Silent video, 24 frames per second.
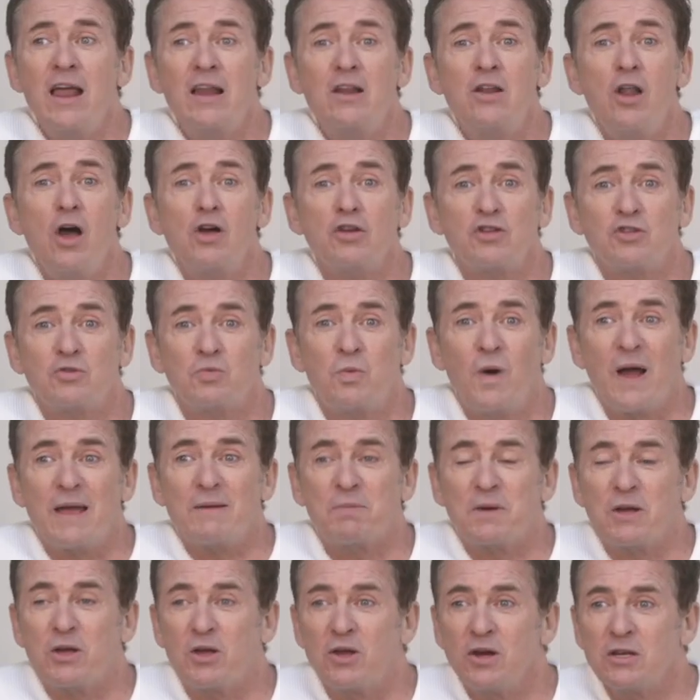lost weight
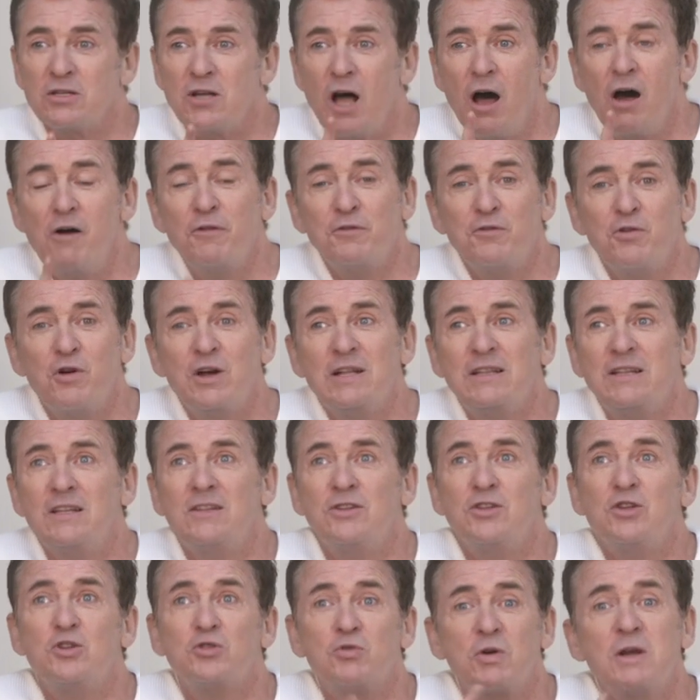because after I did
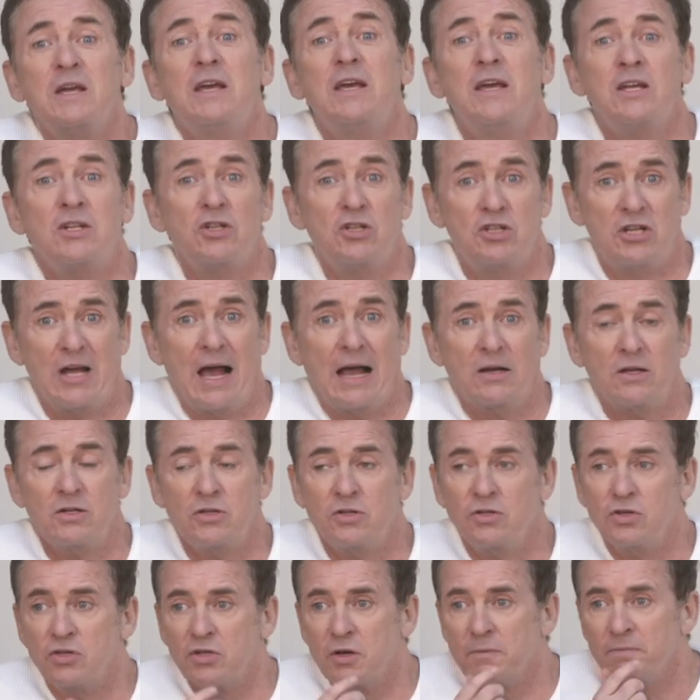the drinking
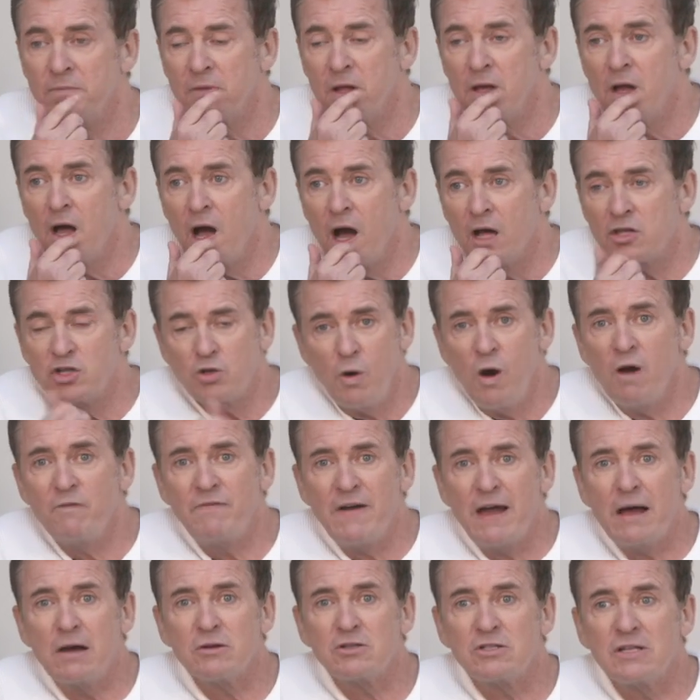challenge, 12
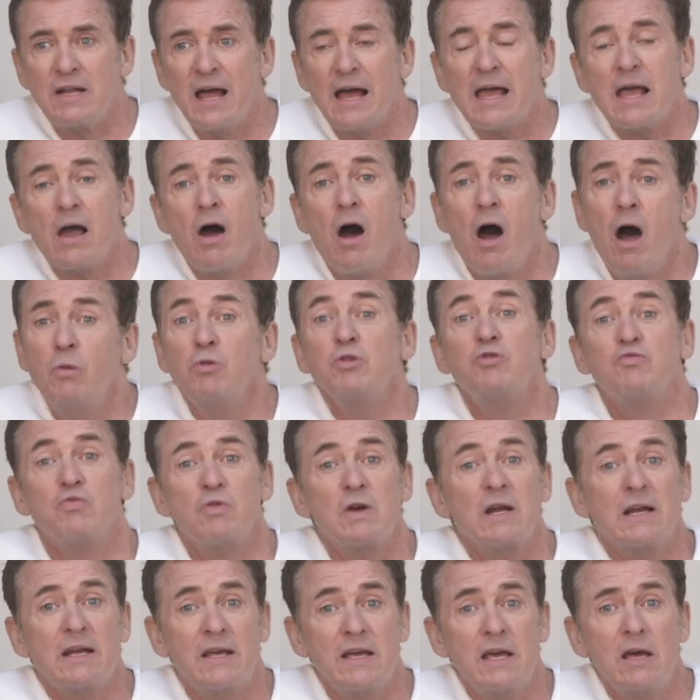hours later, I was
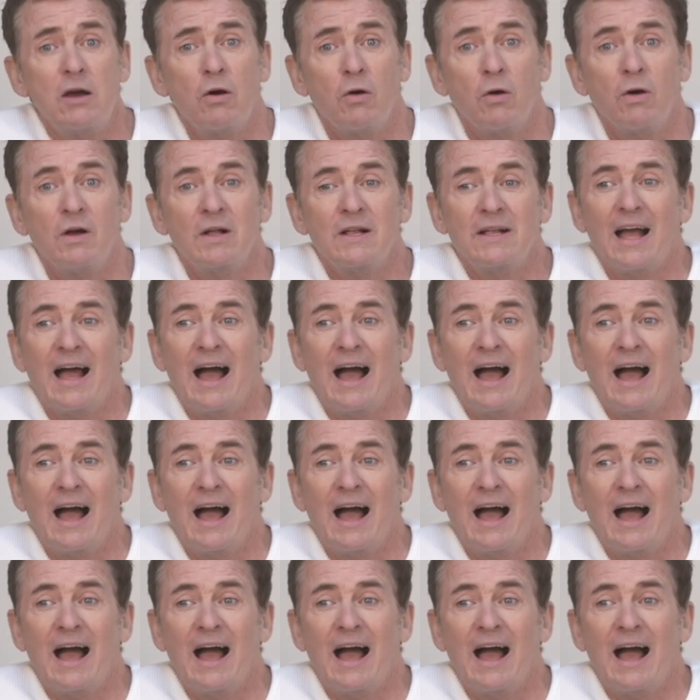really ill.